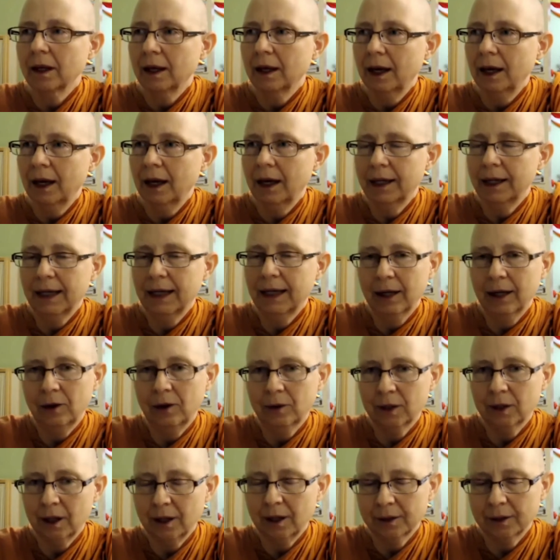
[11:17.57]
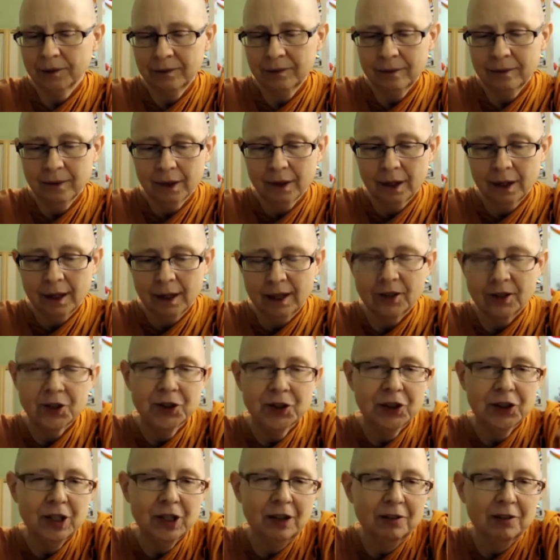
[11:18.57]
and held on and
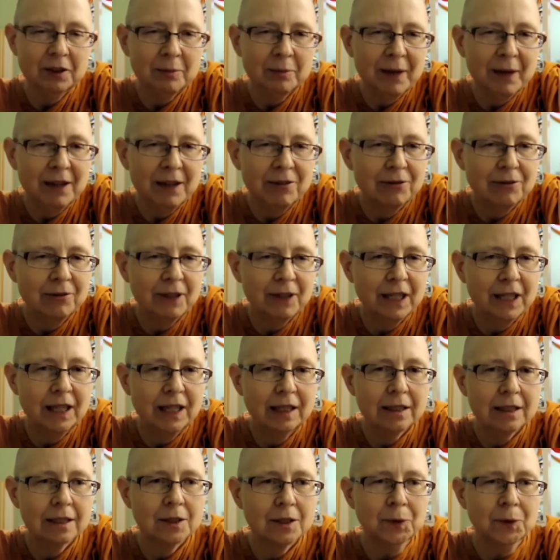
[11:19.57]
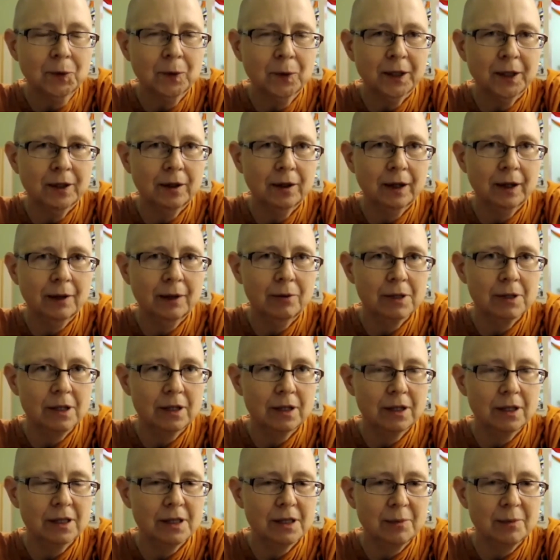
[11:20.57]
shuffled my feet to where I was
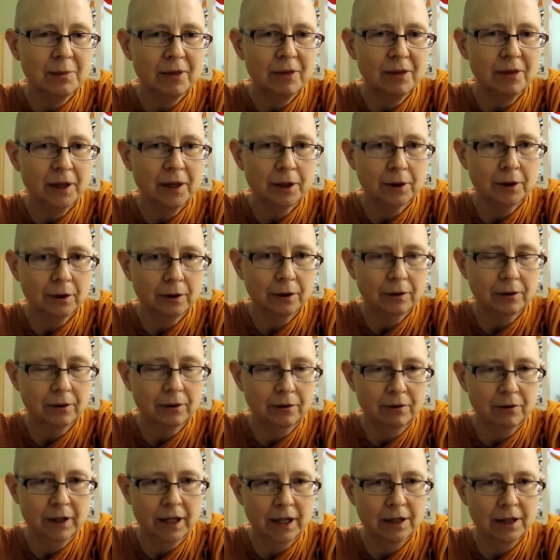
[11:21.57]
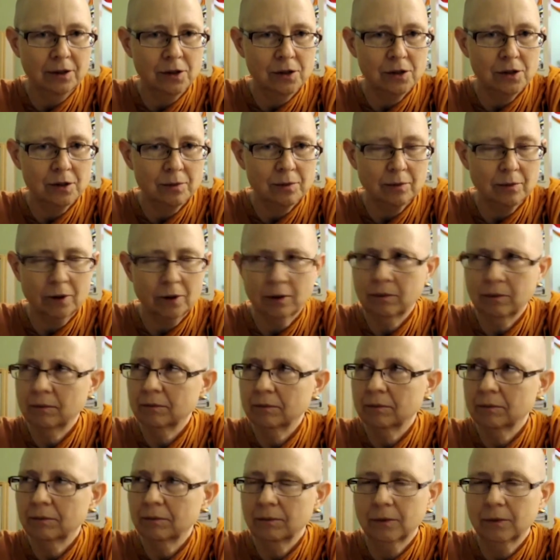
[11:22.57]
onto some thicker vines,
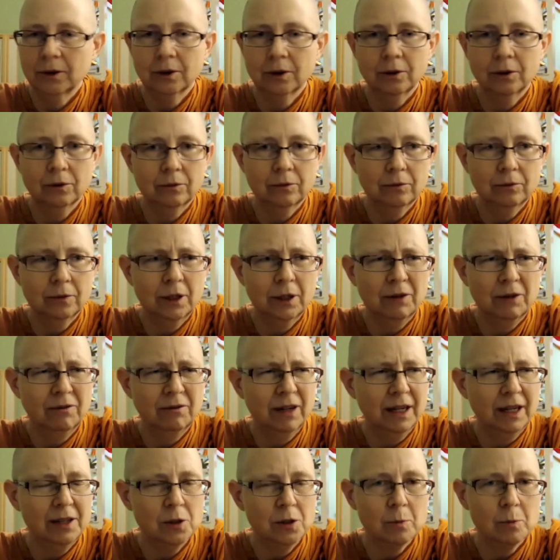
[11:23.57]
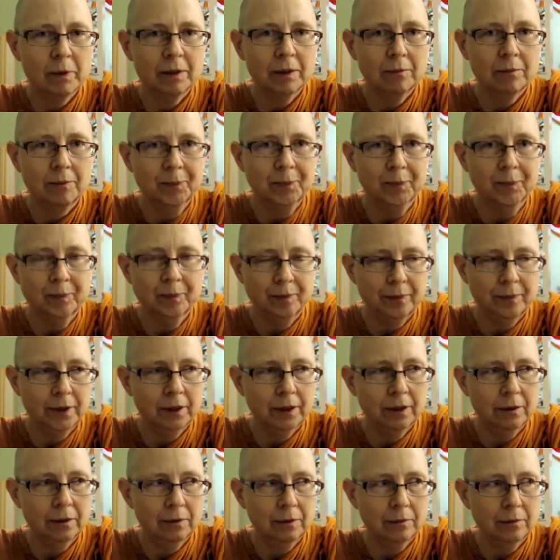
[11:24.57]
or not vines, but
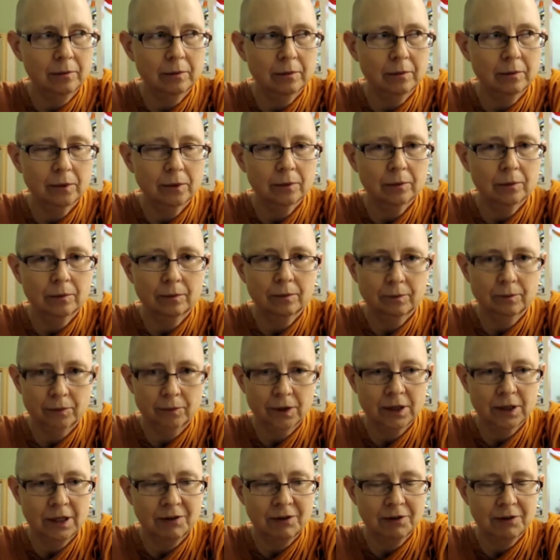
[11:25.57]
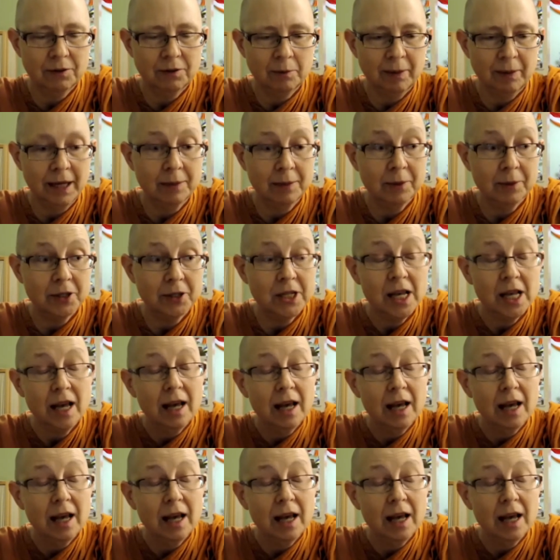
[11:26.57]
stuff of the blackberries.